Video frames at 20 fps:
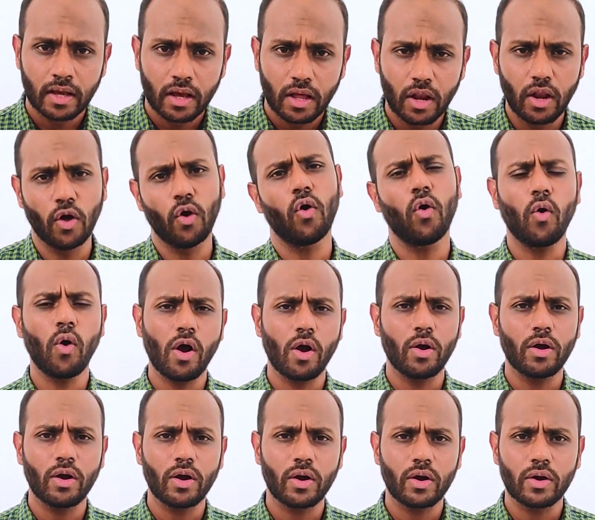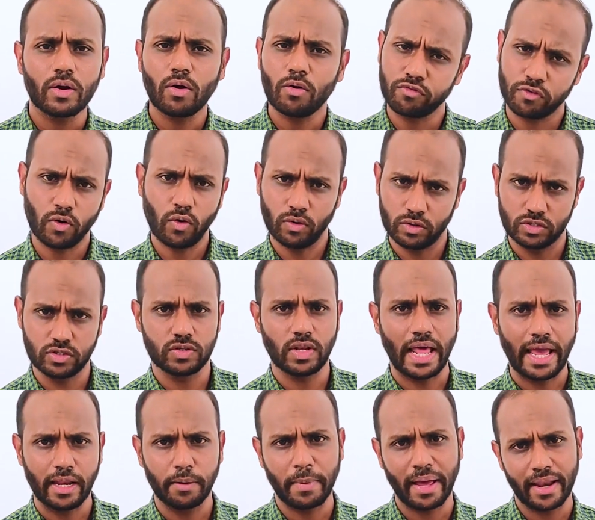low, of course,
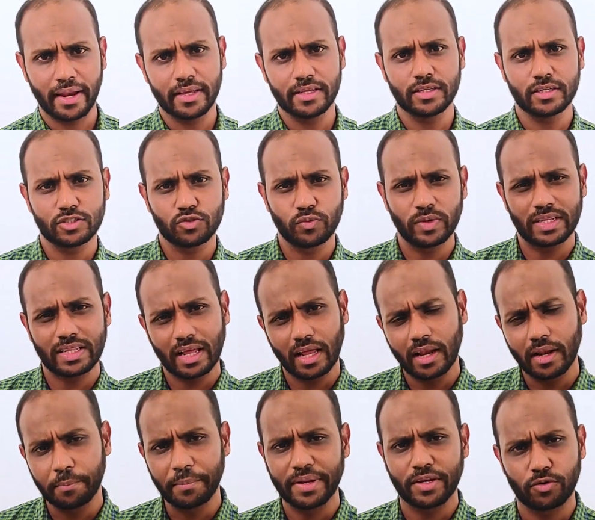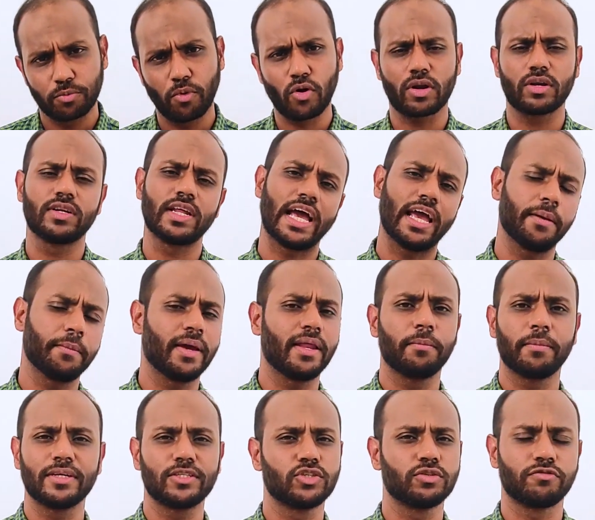line managers with a bit more time and
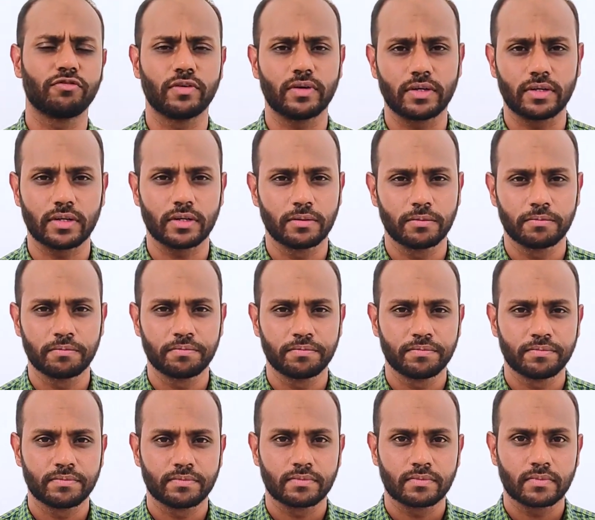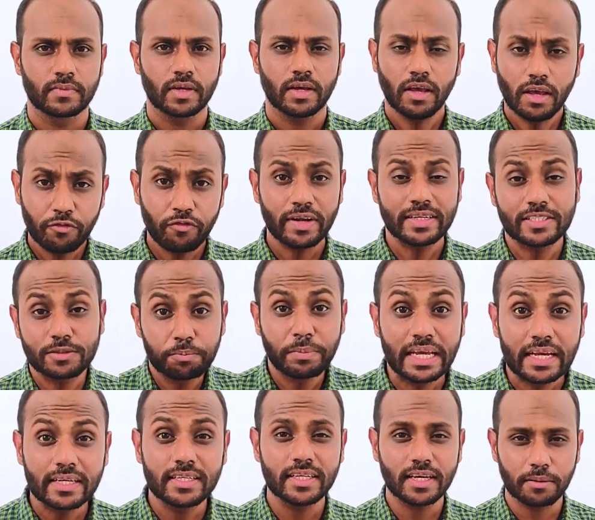much effort. If it's
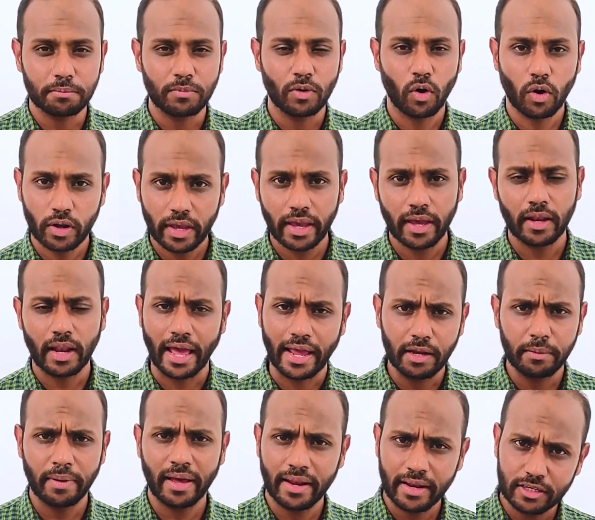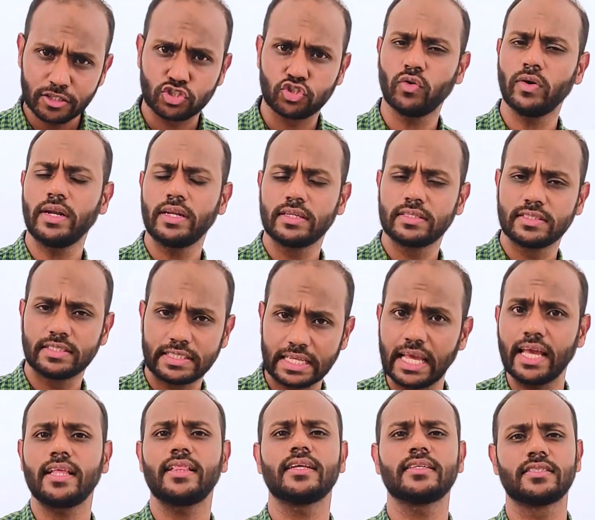medium, okay, line managers should
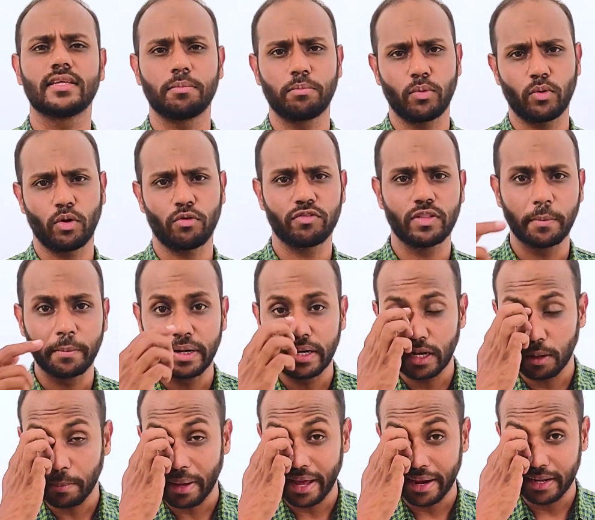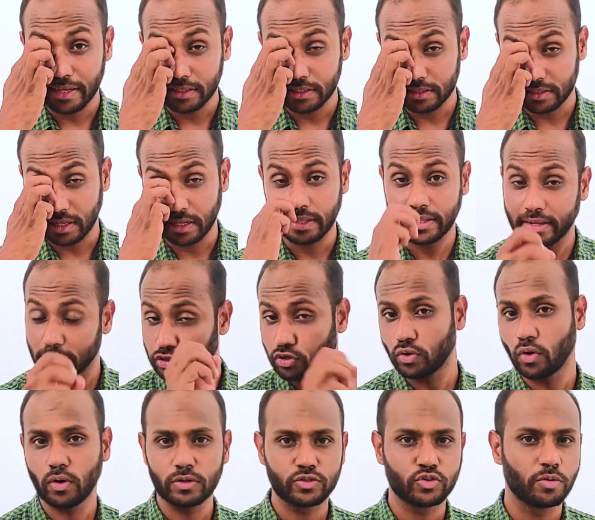seek the support of the middle managers and they
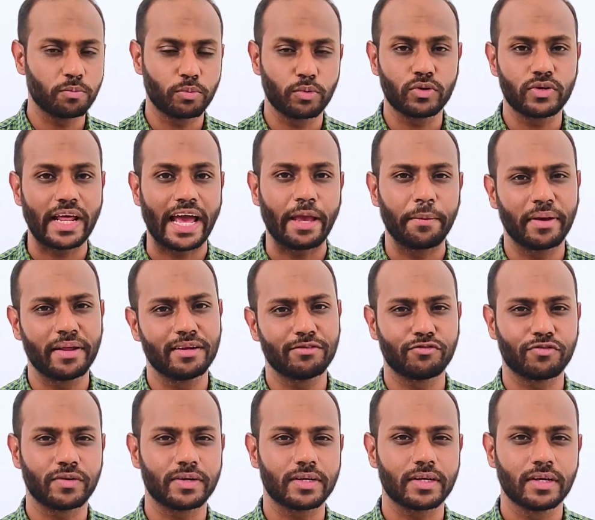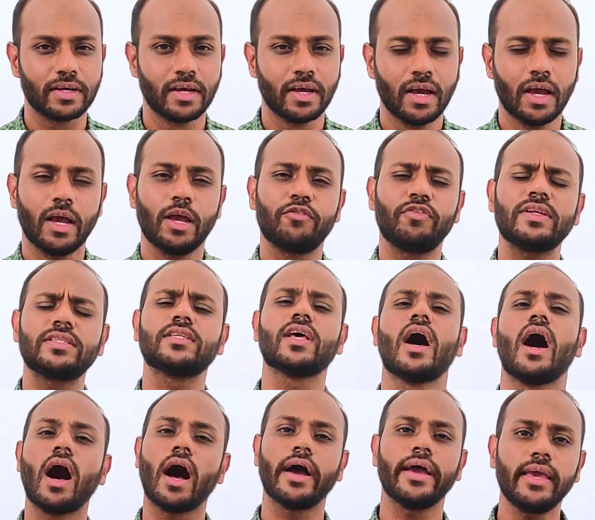should also put time and effort. If it's
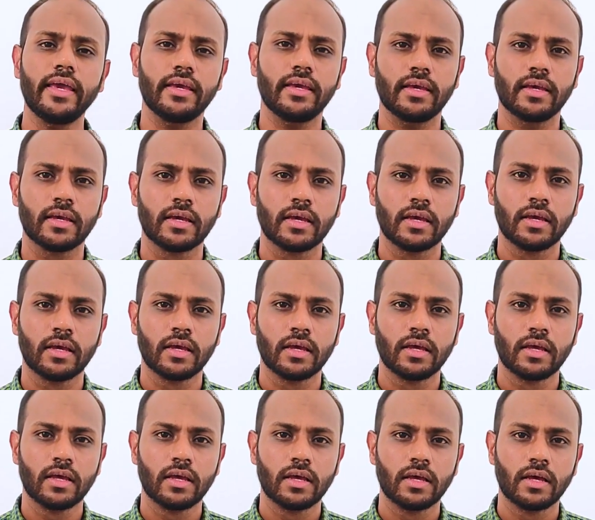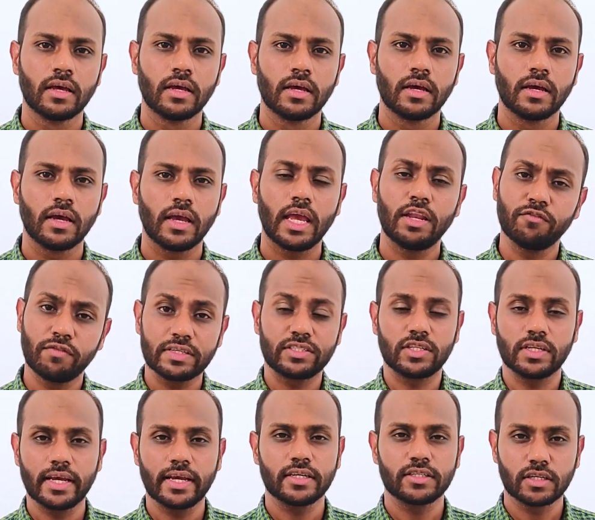high,
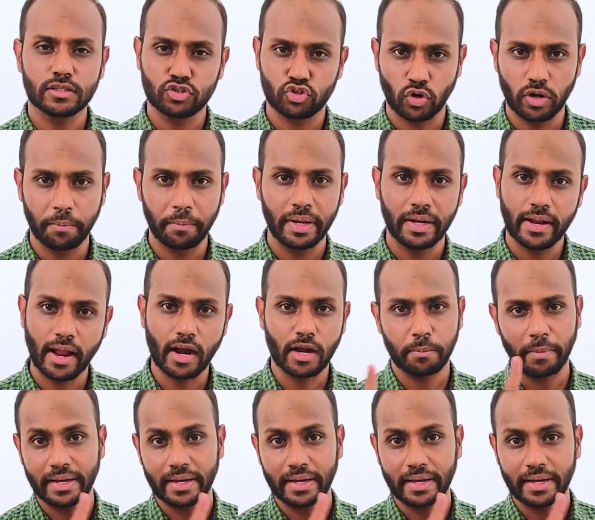investigation should be done